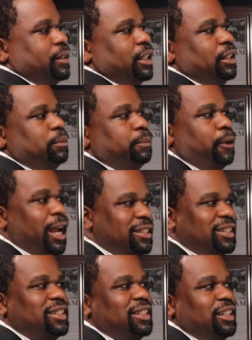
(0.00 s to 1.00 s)
in
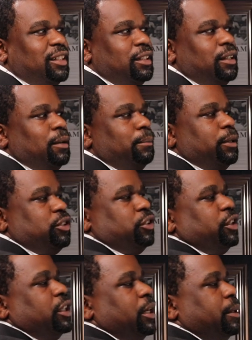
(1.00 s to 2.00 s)
processing, but
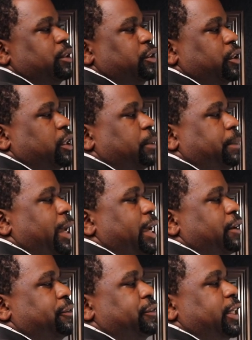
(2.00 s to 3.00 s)
you're gonna you're gonna
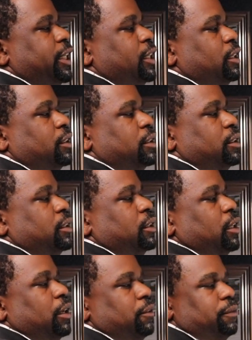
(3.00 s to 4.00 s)
pay a fee
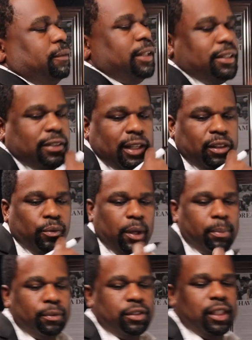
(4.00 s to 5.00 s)
of, let's say, three
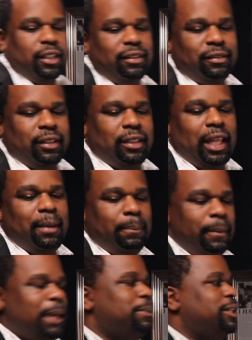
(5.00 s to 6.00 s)
percent. Not
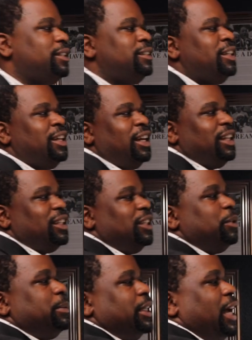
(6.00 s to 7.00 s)
maybe a little bit